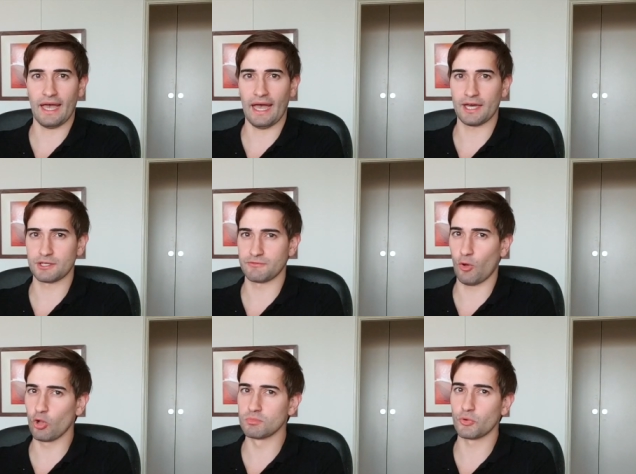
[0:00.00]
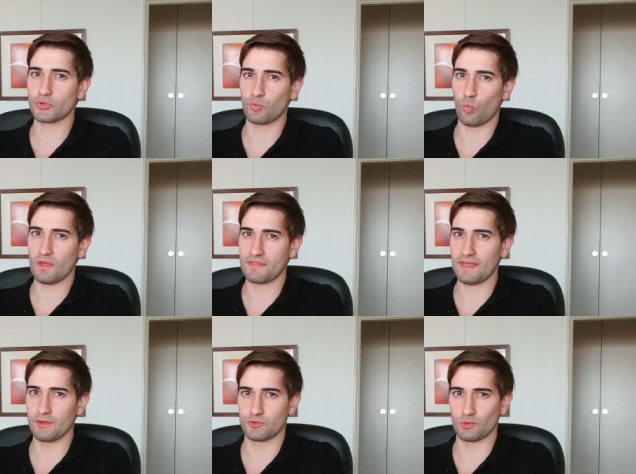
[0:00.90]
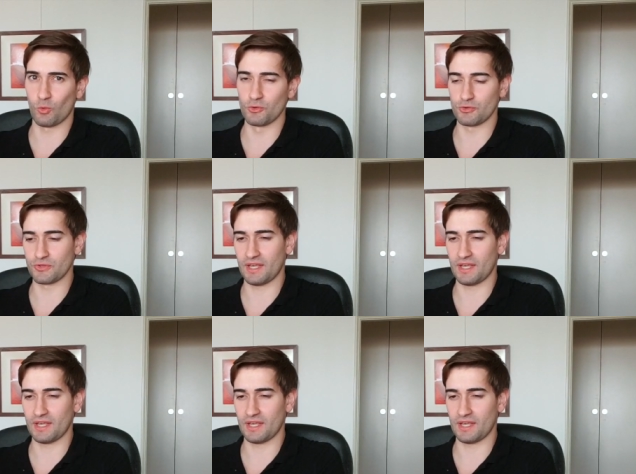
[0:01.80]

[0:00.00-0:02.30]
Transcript: out of almost 1000 orders